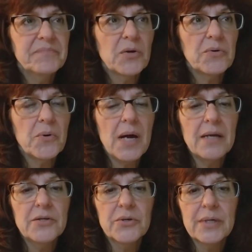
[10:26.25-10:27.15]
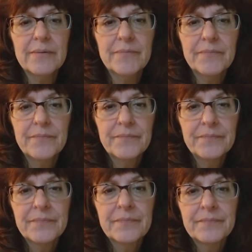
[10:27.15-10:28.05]
Don't know how to do it.
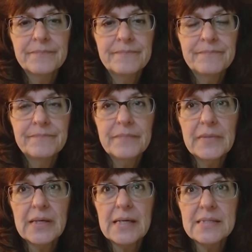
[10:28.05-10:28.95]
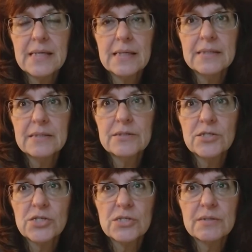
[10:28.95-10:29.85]
And like I said, it
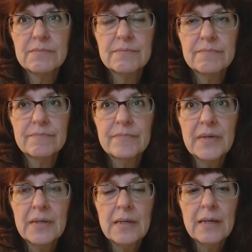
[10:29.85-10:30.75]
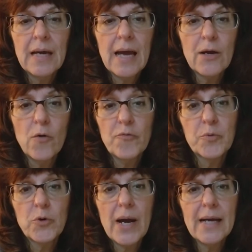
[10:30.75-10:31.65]
just, I go from
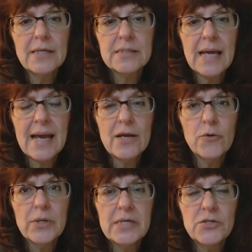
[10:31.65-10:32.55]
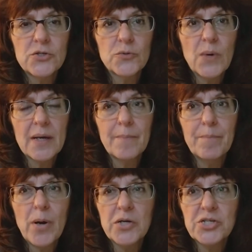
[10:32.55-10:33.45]
crying to angry to want to
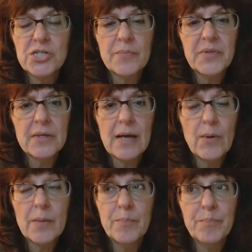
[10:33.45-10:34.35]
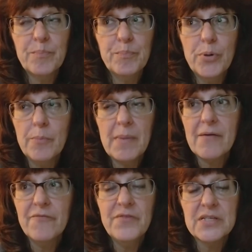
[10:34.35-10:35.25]
punch something. I want to put
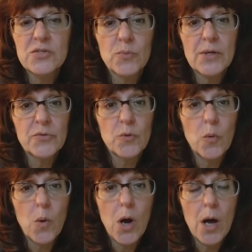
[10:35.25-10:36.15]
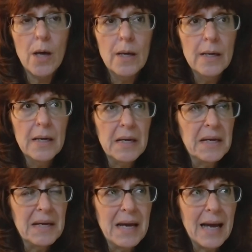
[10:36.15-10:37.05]
my fist right through a wall.
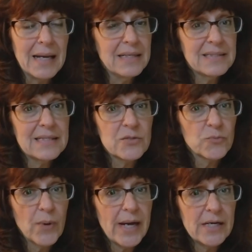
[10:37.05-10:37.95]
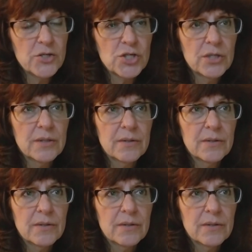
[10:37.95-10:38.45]
I guess that's rage.